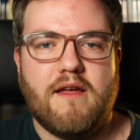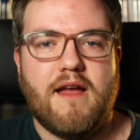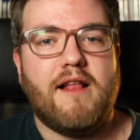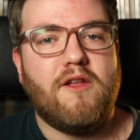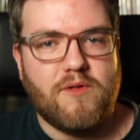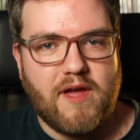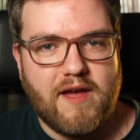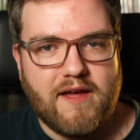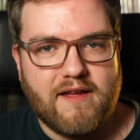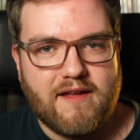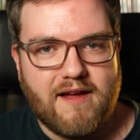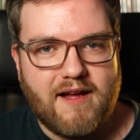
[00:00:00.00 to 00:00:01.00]
Hello there.
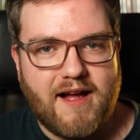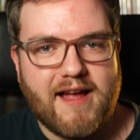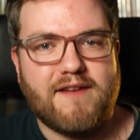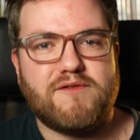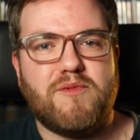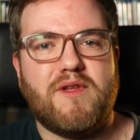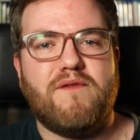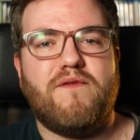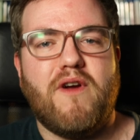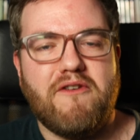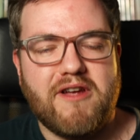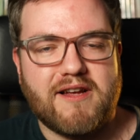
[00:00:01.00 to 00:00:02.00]
I have something
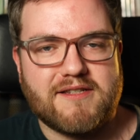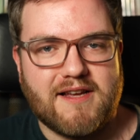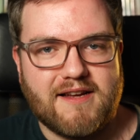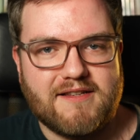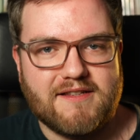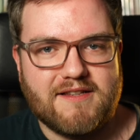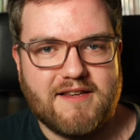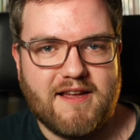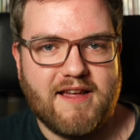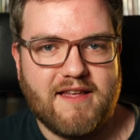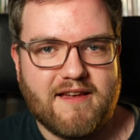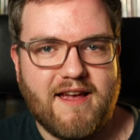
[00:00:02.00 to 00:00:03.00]
very exciting
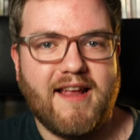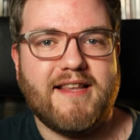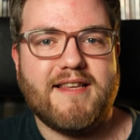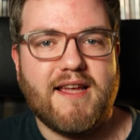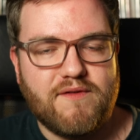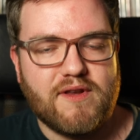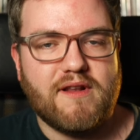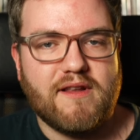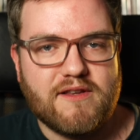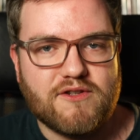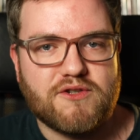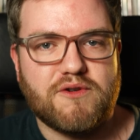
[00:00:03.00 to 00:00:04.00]
today, a David
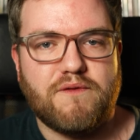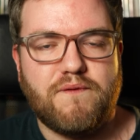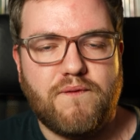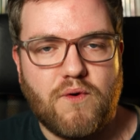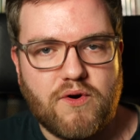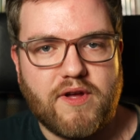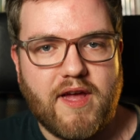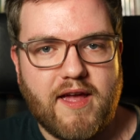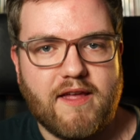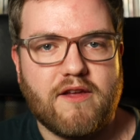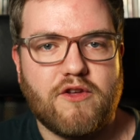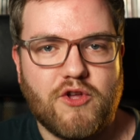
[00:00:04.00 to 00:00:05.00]
Lynch
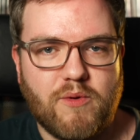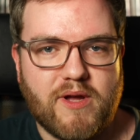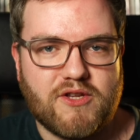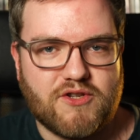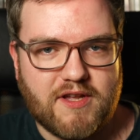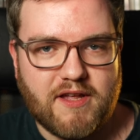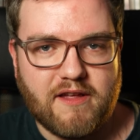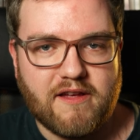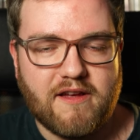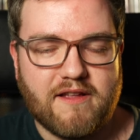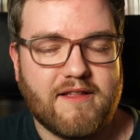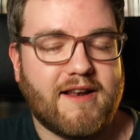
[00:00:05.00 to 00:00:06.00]
4K UHD
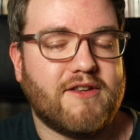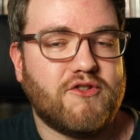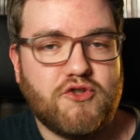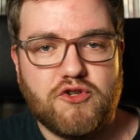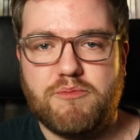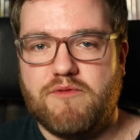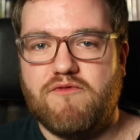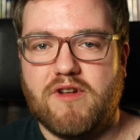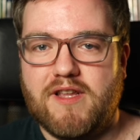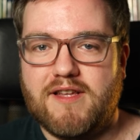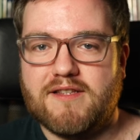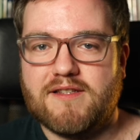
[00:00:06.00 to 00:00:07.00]
that has just been
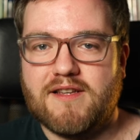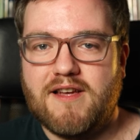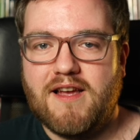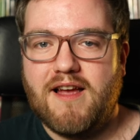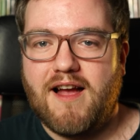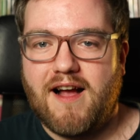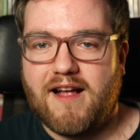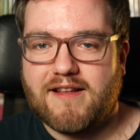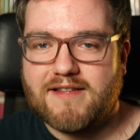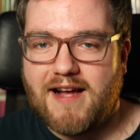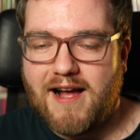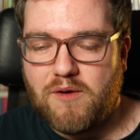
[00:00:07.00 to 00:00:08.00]
released,
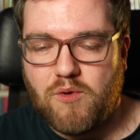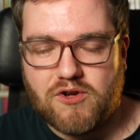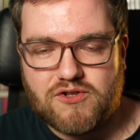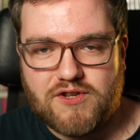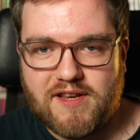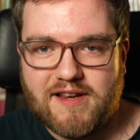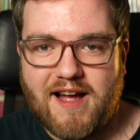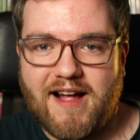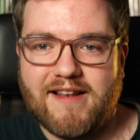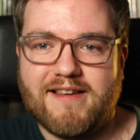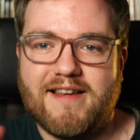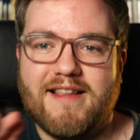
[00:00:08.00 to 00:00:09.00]
and I watched it
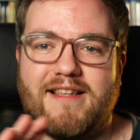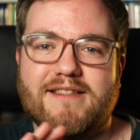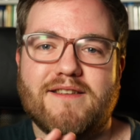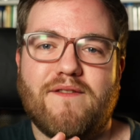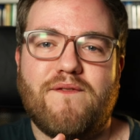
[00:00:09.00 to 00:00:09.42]
and it is